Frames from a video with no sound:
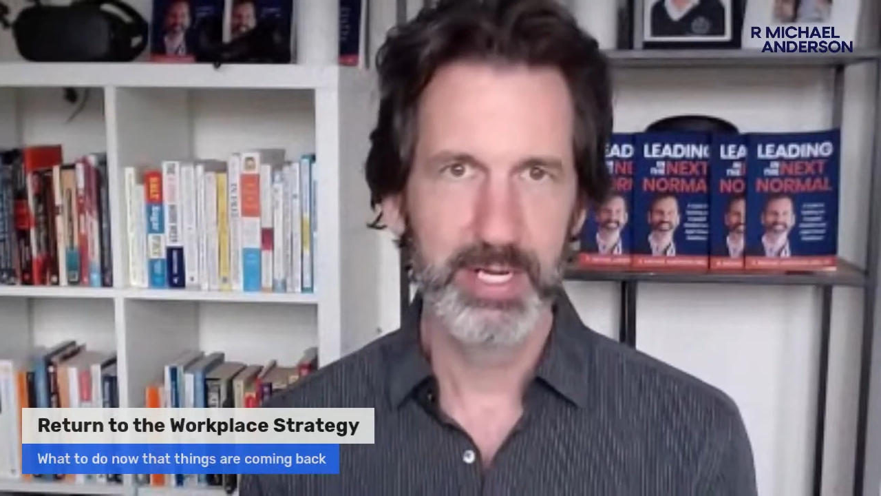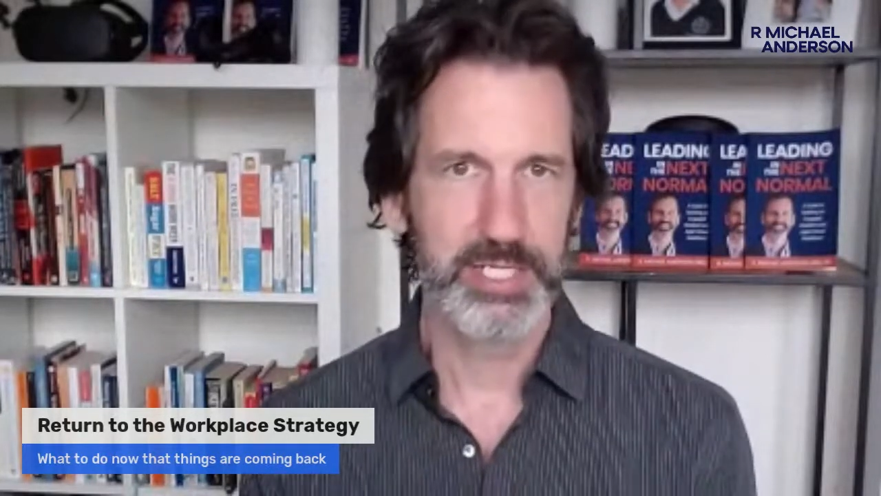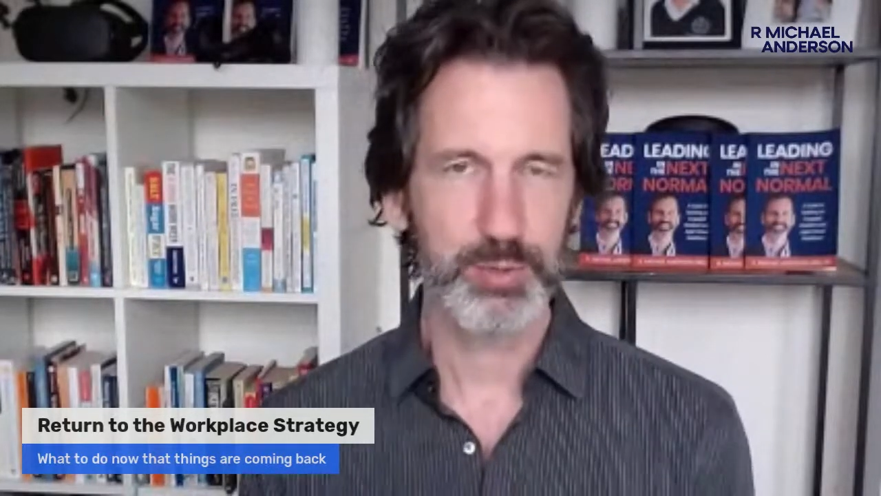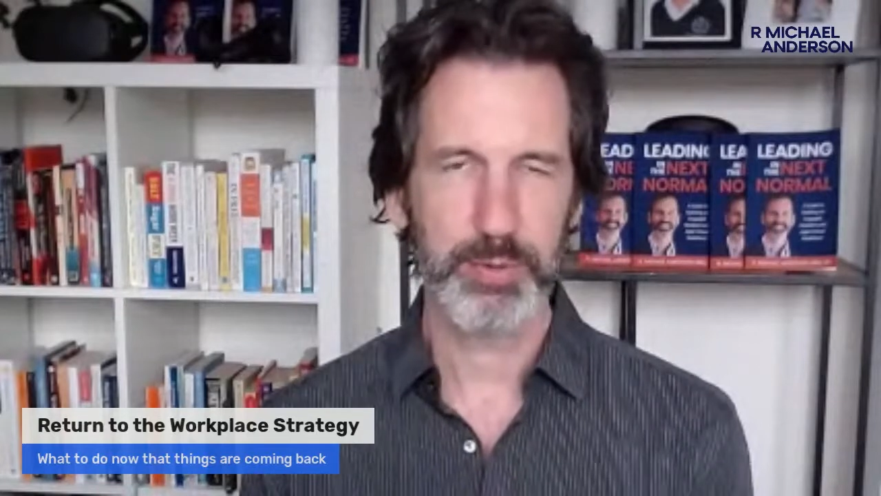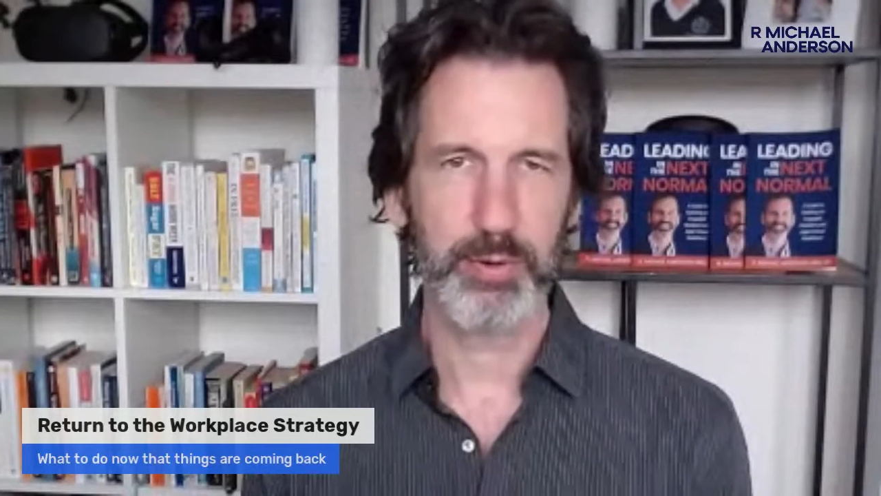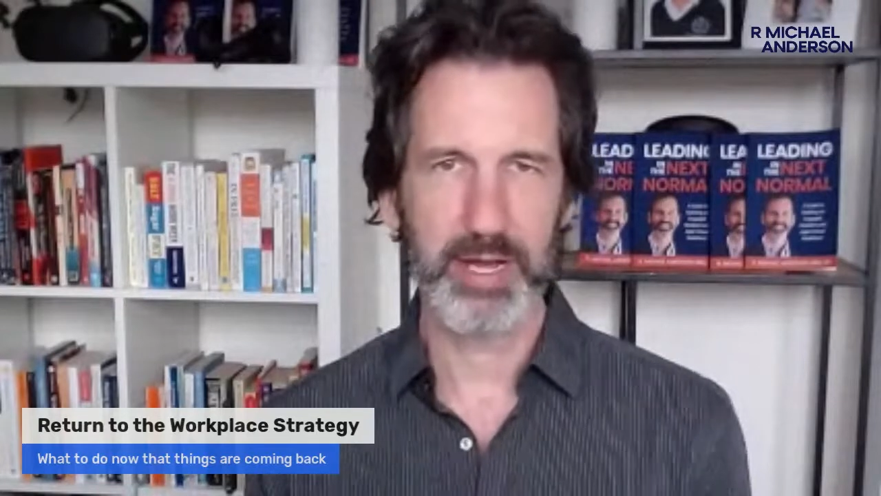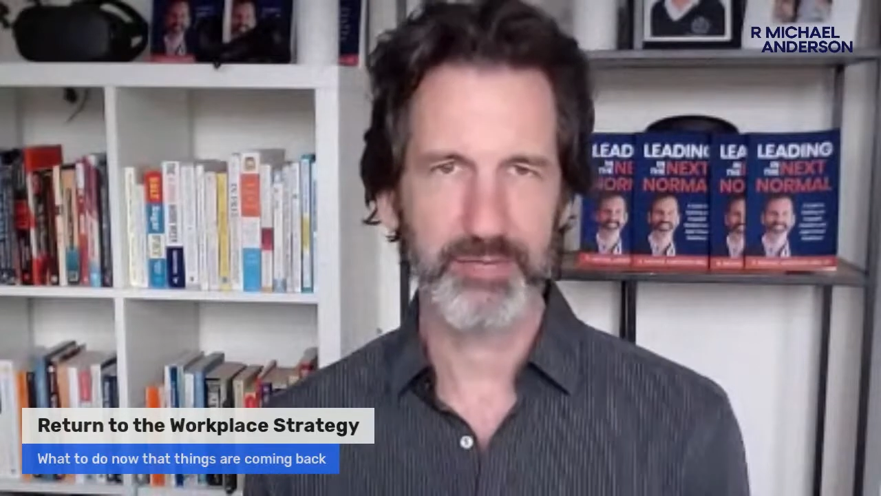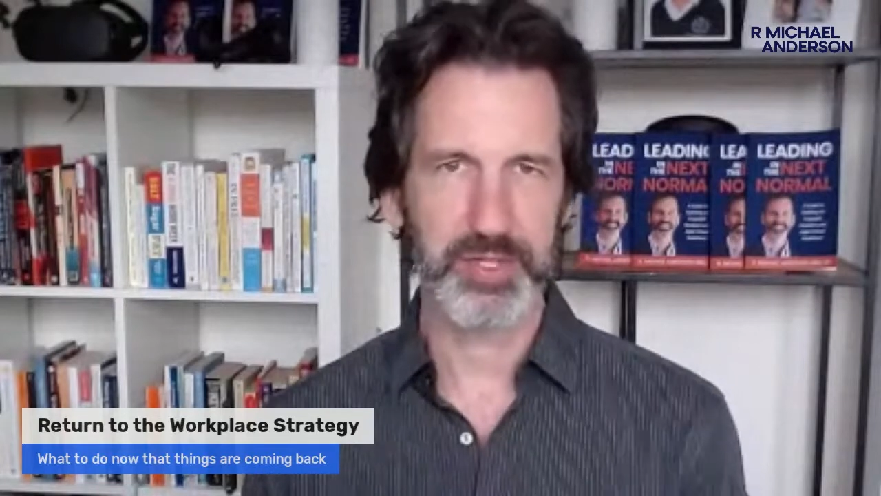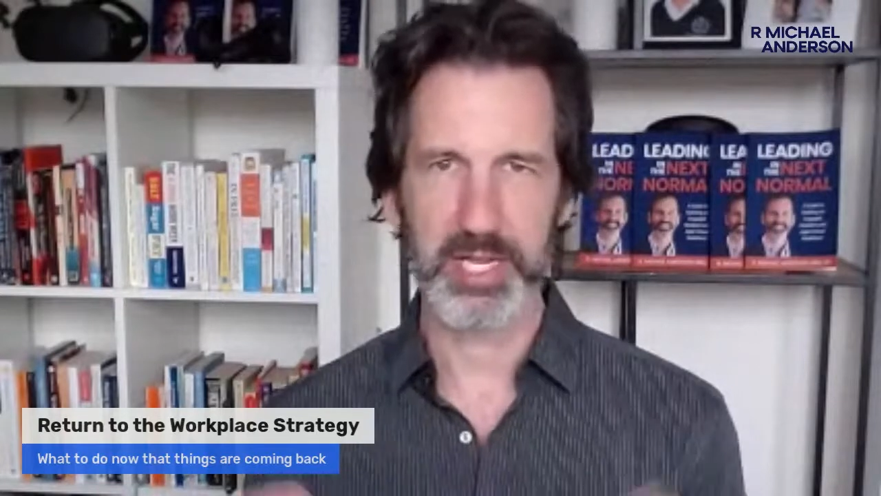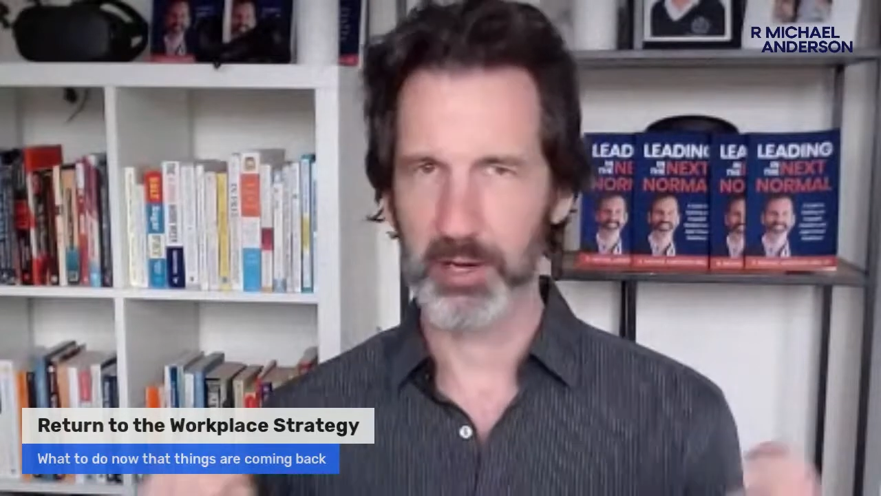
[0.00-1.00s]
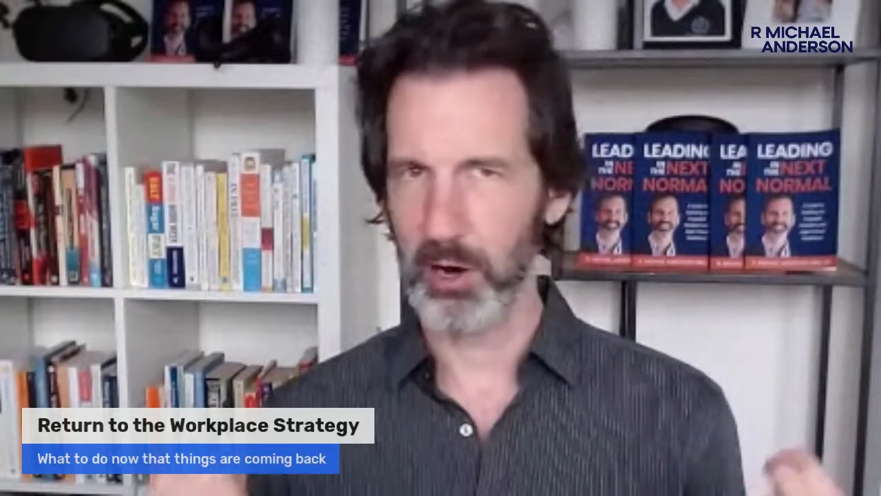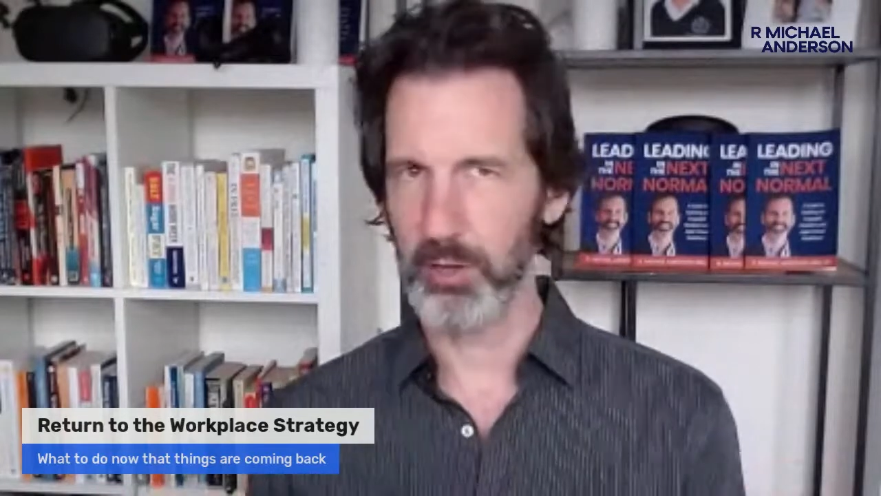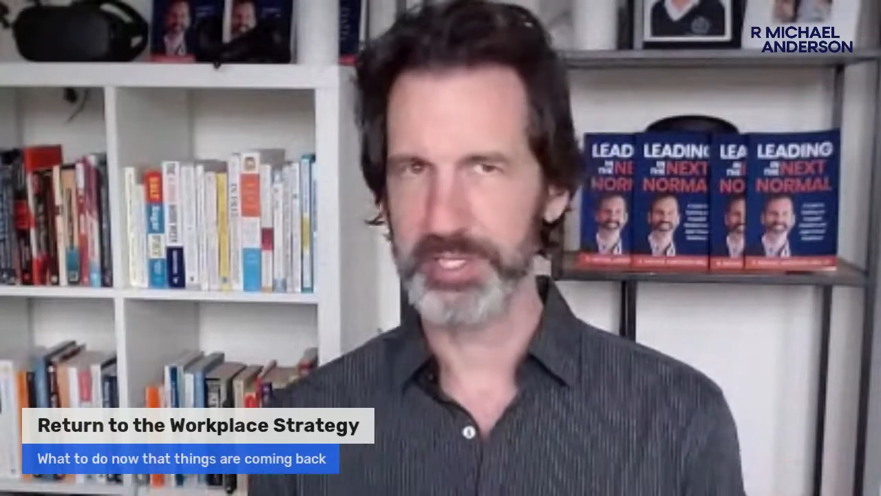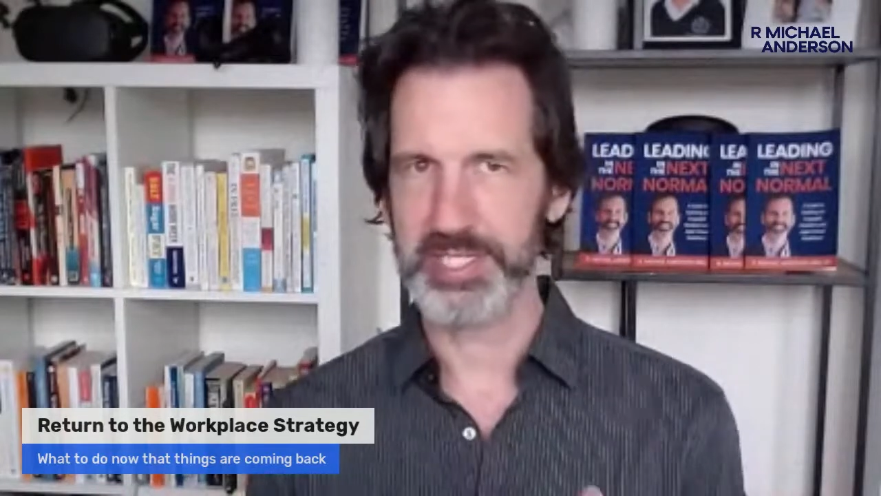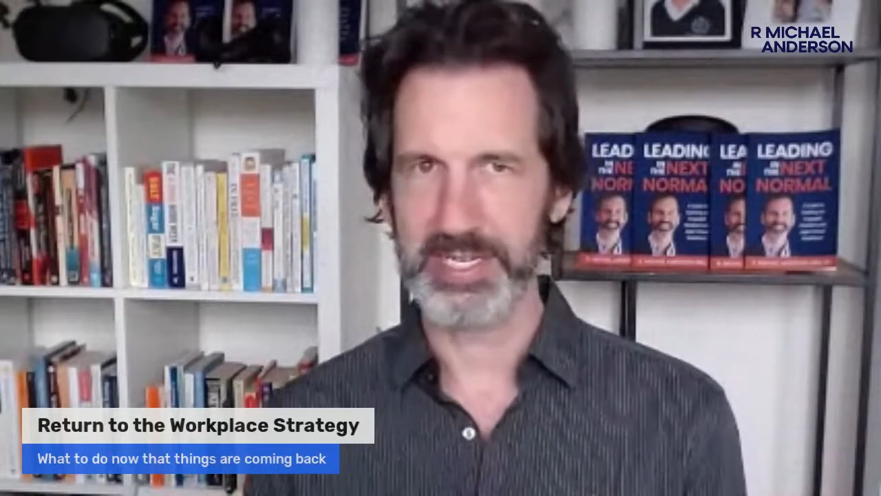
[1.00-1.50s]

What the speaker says: So we really have to take all this